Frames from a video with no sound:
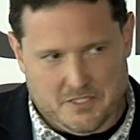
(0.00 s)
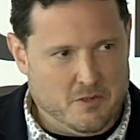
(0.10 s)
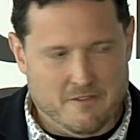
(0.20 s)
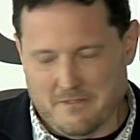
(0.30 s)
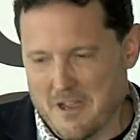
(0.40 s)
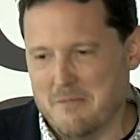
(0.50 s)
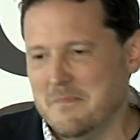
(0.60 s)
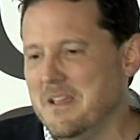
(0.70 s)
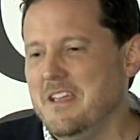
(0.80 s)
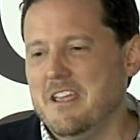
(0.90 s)
So if
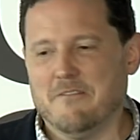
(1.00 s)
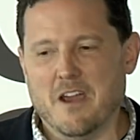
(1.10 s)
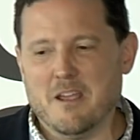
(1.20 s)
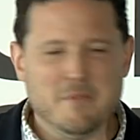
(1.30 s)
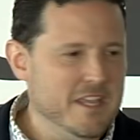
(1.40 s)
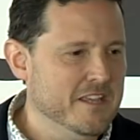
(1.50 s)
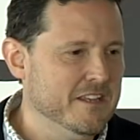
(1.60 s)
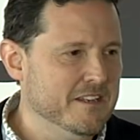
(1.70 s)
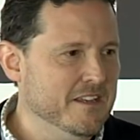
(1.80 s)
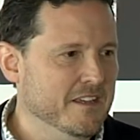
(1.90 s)
I'm
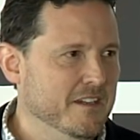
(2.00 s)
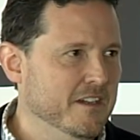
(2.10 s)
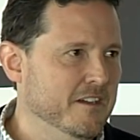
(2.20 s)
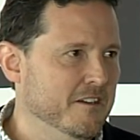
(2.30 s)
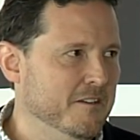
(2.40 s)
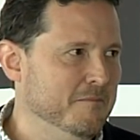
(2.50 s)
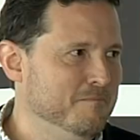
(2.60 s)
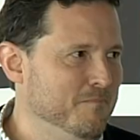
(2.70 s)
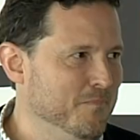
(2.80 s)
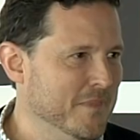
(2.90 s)
in
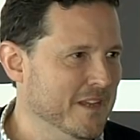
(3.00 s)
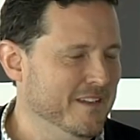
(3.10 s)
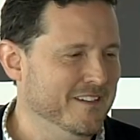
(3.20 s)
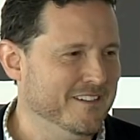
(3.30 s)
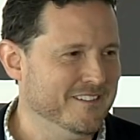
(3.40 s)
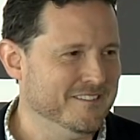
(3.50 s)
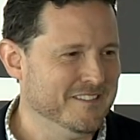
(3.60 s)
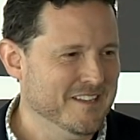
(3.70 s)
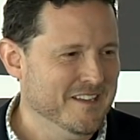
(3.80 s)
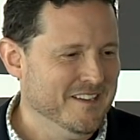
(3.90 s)

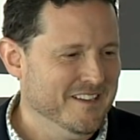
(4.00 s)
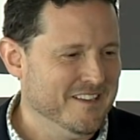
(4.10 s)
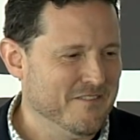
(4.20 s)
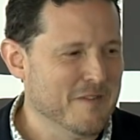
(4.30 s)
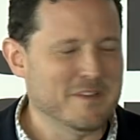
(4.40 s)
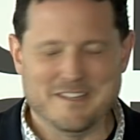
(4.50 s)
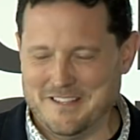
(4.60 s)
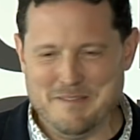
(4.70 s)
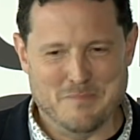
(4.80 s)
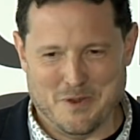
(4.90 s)
a
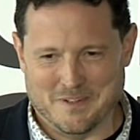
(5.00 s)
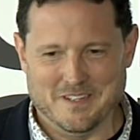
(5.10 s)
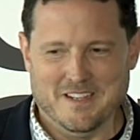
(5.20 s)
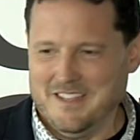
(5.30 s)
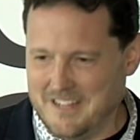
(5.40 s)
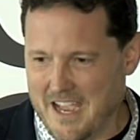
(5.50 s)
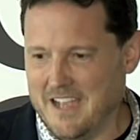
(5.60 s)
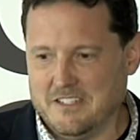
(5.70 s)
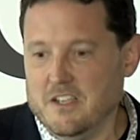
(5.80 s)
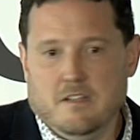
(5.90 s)
theme park
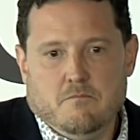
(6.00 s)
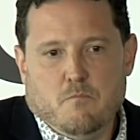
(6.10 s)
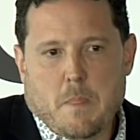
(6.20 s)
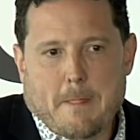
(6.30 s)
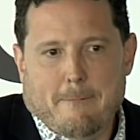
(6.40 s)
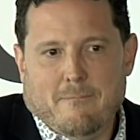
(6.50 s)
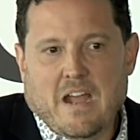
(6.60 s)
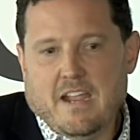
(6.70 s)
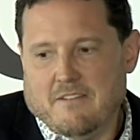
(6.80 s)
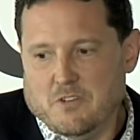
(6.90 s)
that
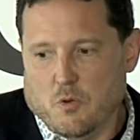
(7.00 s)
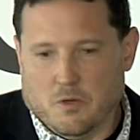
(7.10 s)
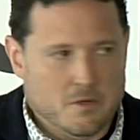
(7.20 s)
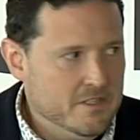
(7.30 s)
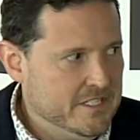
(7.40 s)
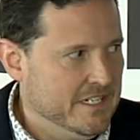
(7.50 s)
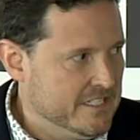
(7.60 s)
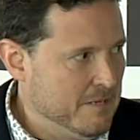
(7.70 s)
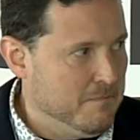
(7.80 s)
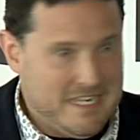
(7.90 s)
I have no currency
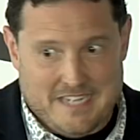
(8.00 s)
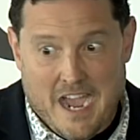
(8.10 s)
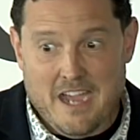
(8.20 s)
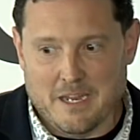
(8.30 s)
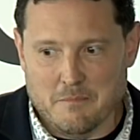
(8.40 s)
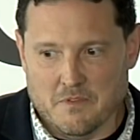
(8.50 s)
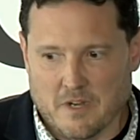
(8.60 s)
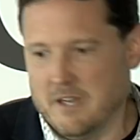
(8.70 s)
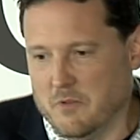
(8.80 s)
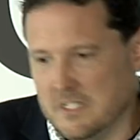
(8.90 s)
except my time,
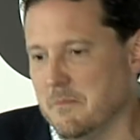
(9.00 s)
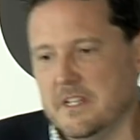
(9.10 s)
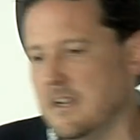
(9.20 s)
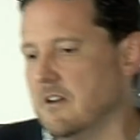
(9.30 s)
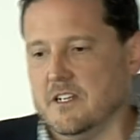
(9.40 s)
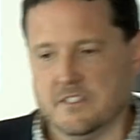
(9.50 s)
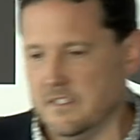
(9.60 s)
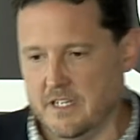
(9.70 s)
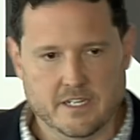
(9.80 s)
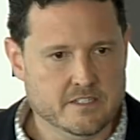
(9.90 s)
right? And once I'm in there,
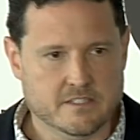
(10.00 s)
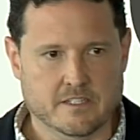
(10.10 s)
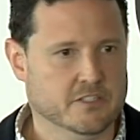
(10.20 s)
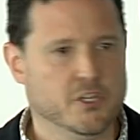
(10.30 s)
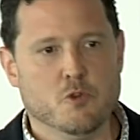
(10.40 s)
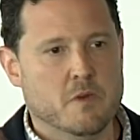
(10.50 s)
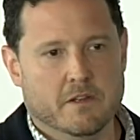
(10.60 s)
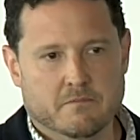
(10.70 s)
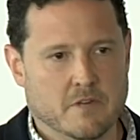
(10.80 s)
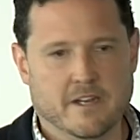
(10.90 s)
it's Cuba,
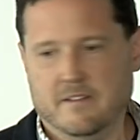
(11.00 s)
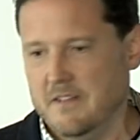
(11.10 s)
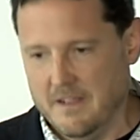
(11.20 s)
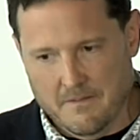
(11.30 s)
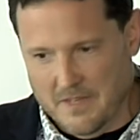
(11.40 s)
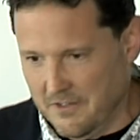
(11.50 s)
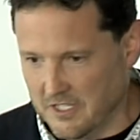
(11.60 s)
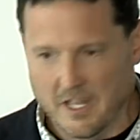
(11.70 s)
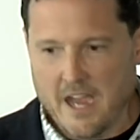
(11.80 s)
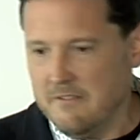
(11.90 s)
right? There's
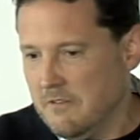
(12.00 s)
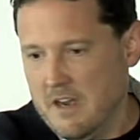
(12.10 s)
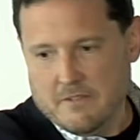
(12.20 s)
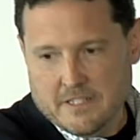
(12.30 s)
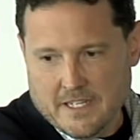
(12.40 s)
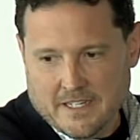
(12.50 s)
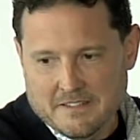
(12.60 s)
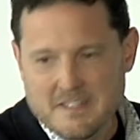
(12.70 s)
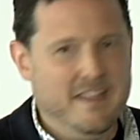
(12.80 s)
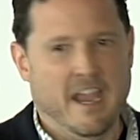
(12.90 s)
a line for everything.